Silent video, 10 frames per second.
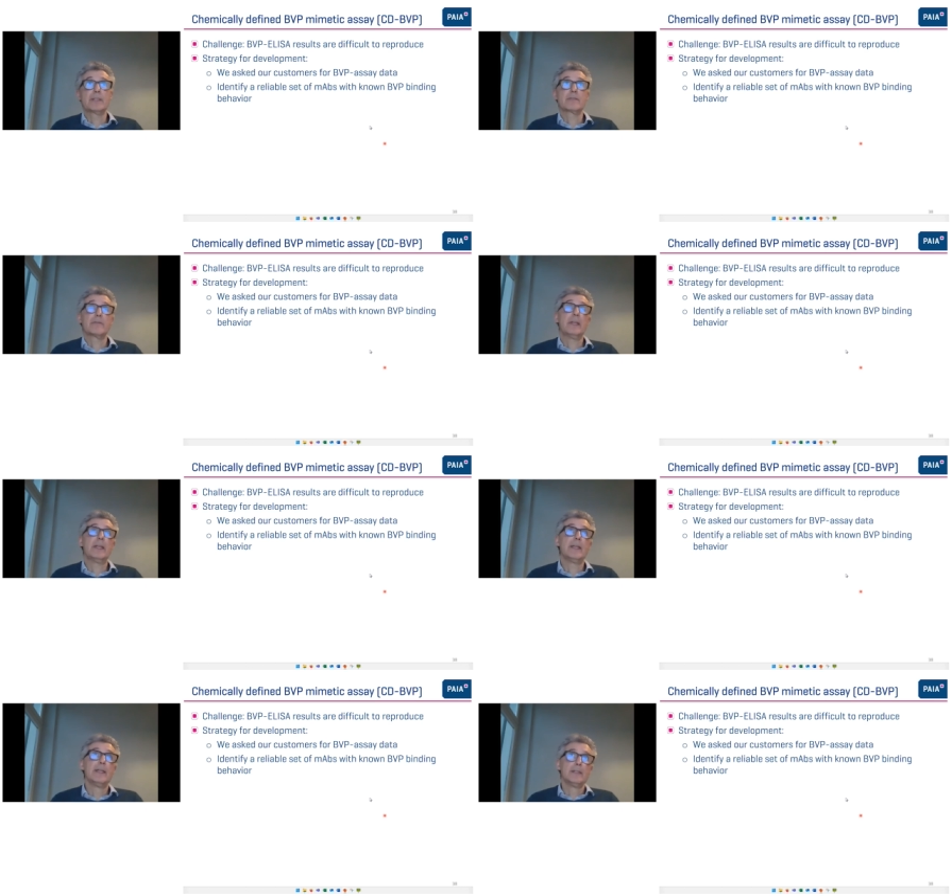it's
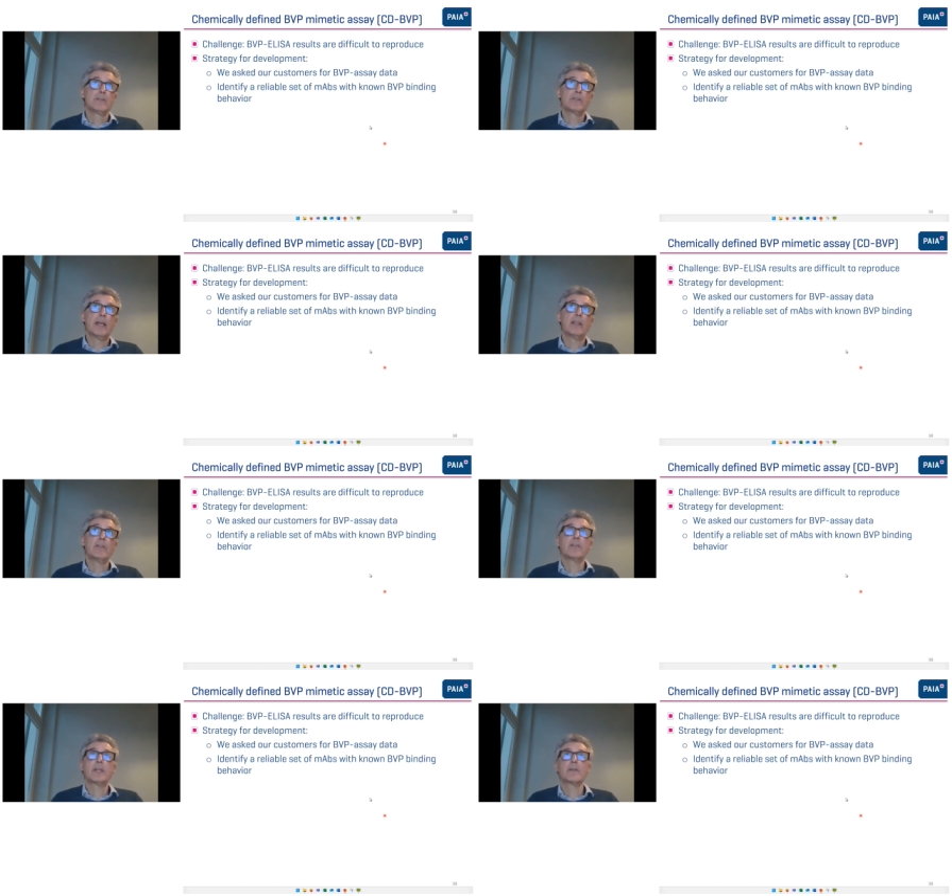really
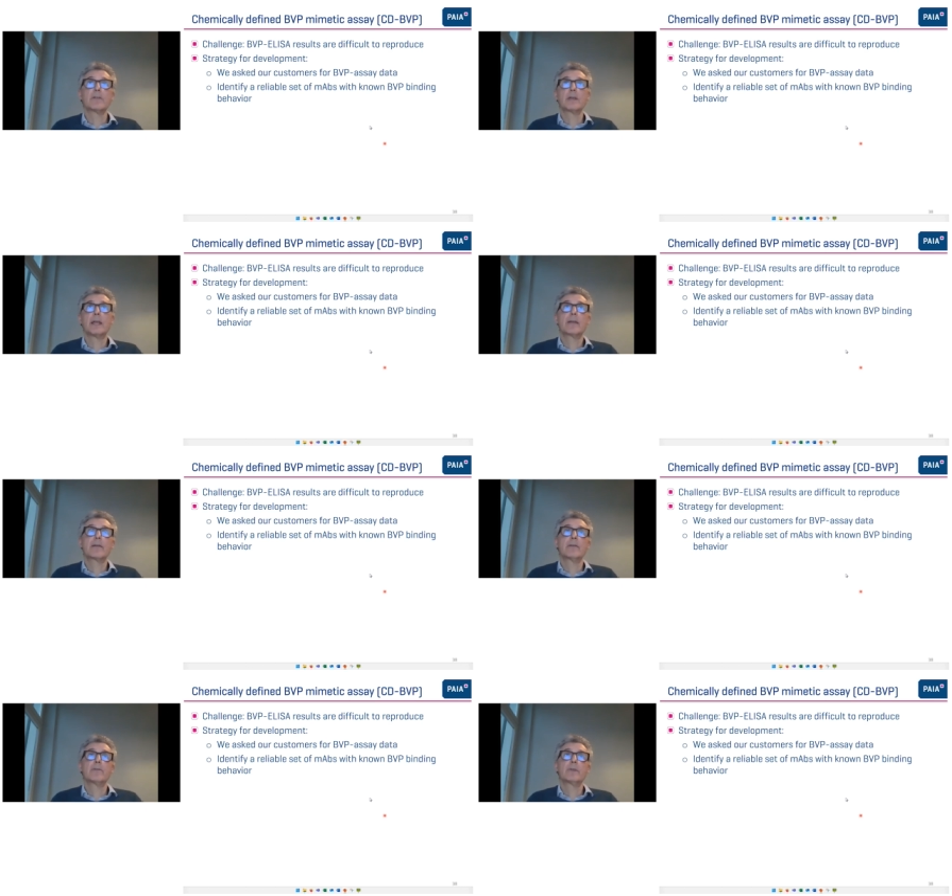challenging to get
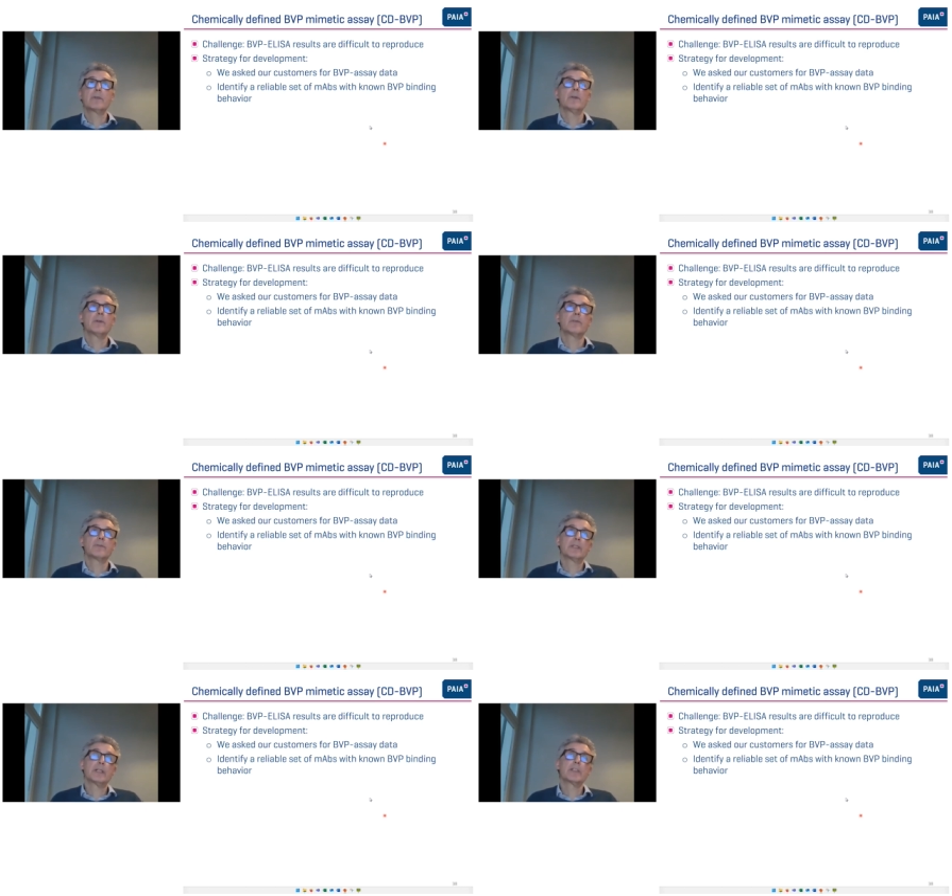good
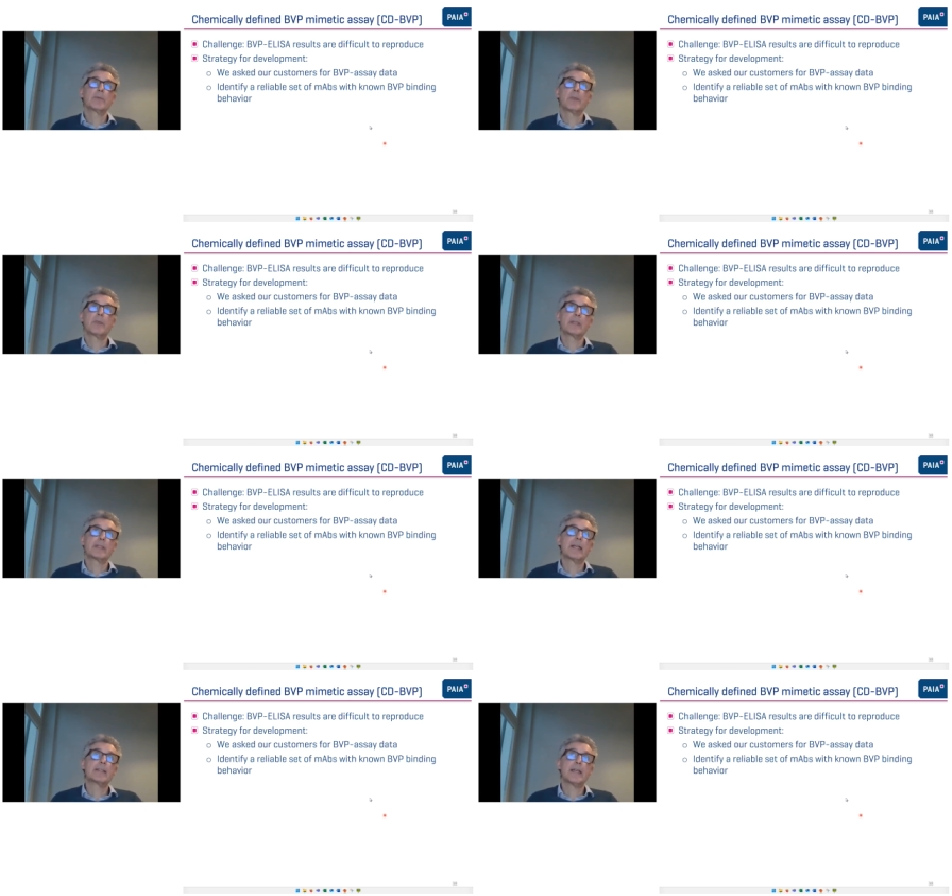results with this
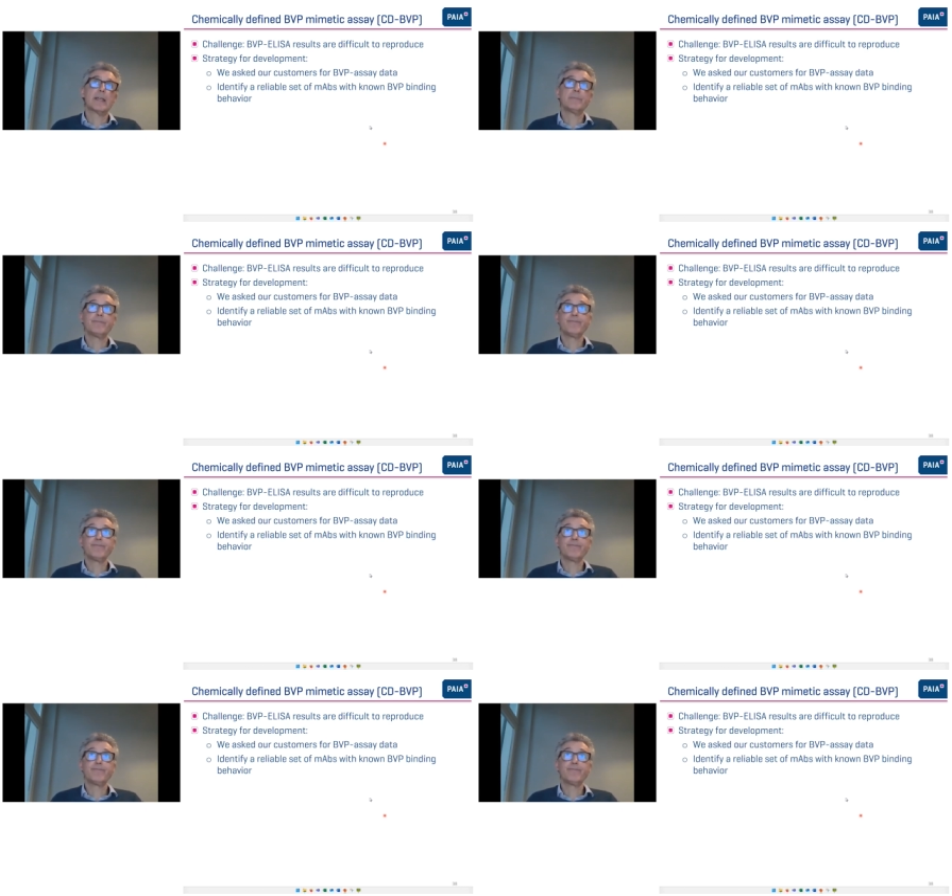assay.